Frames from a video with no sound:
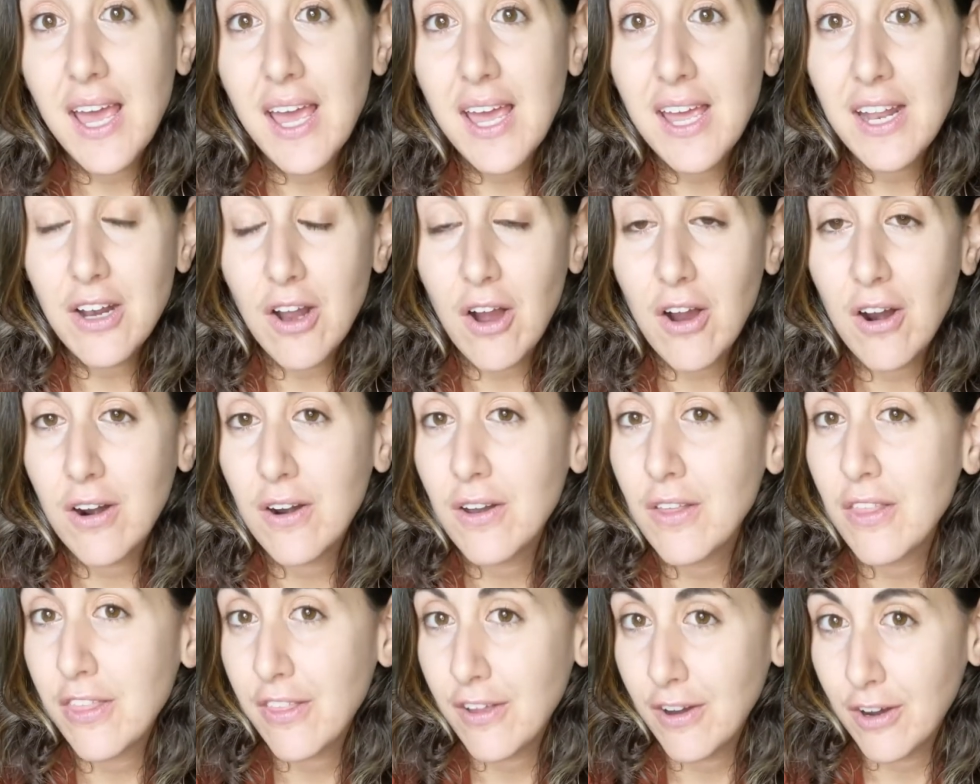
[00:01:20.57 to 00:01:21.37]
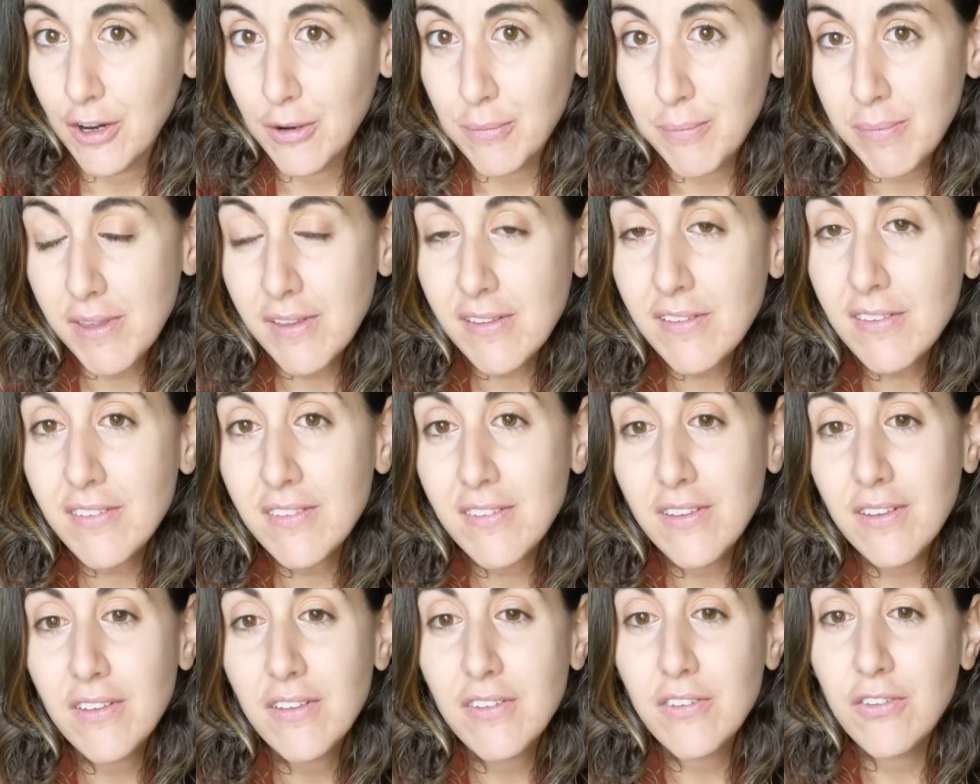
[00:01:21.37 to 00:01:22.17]
an art
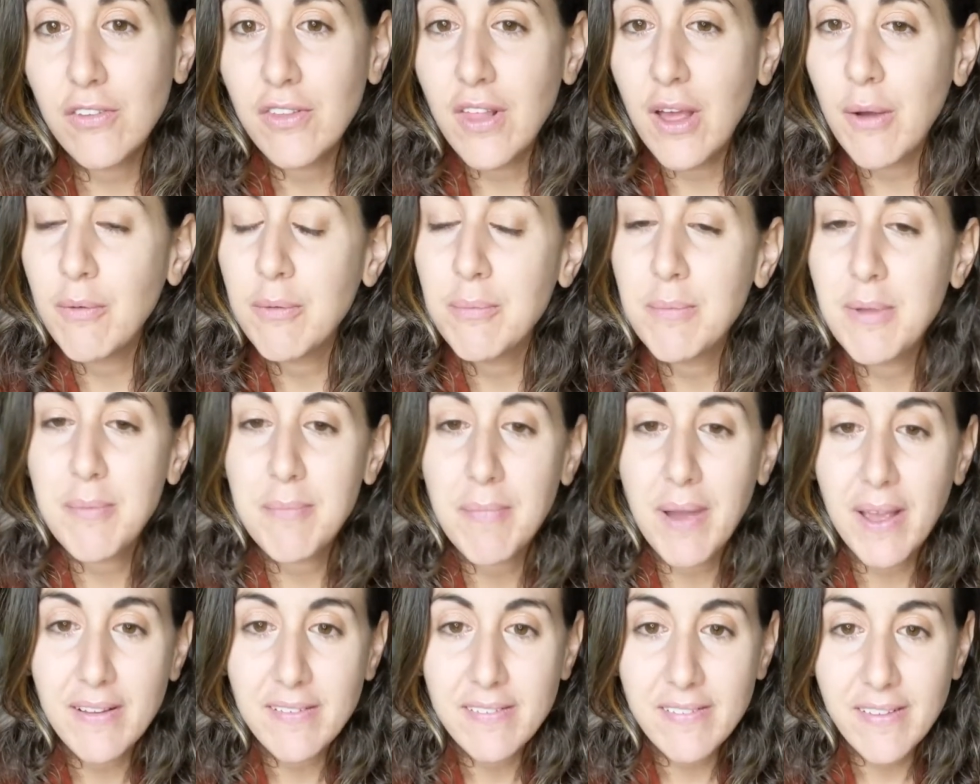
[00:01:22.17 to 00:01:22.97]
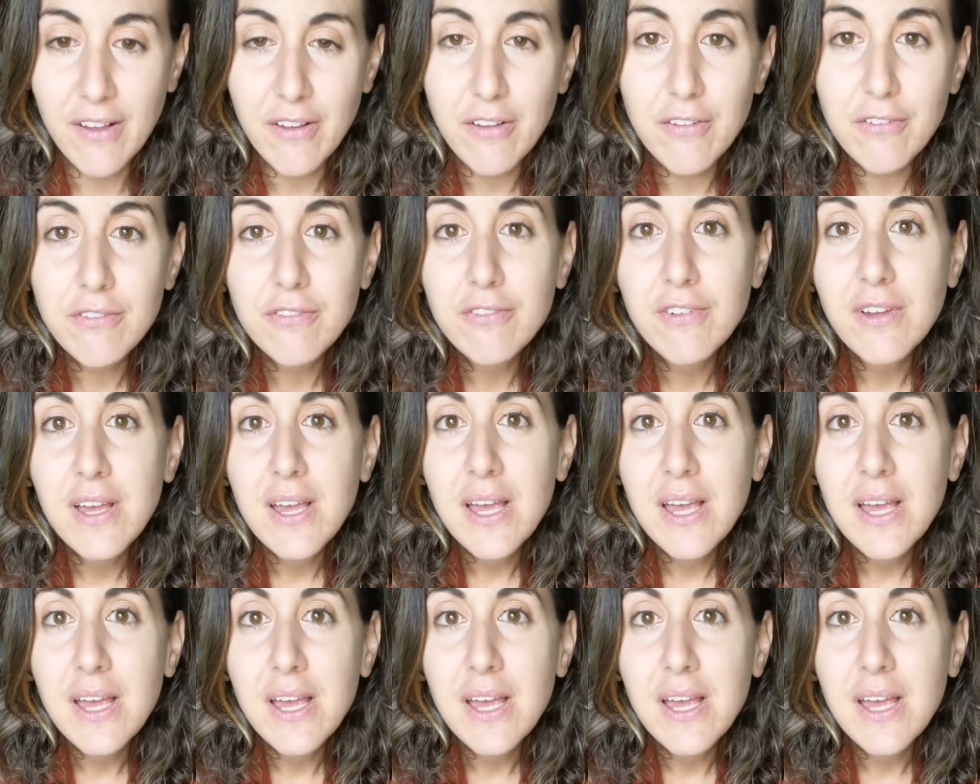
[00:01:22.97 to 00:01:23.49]
therapist. So that would be myself.